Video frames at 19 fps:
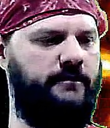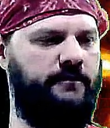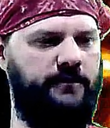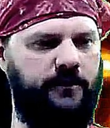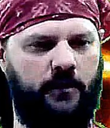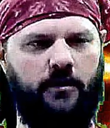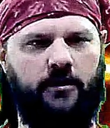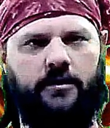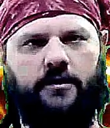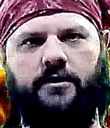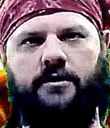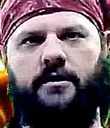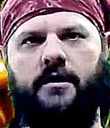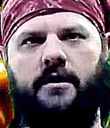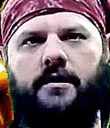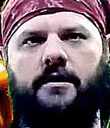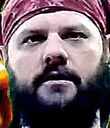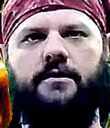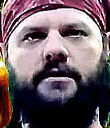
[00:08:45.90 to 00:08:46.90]

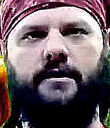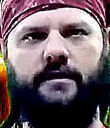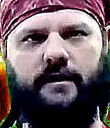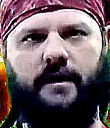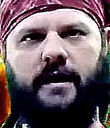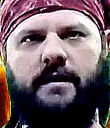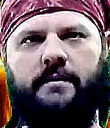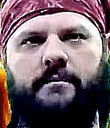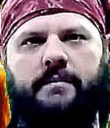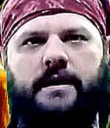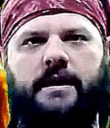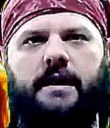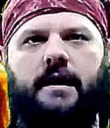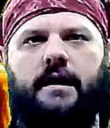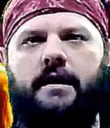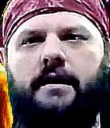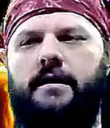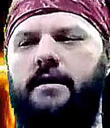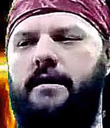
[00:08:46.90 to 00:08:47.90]
For the time
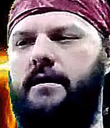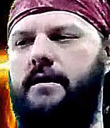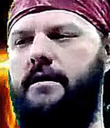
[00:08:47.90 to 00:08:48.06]
being.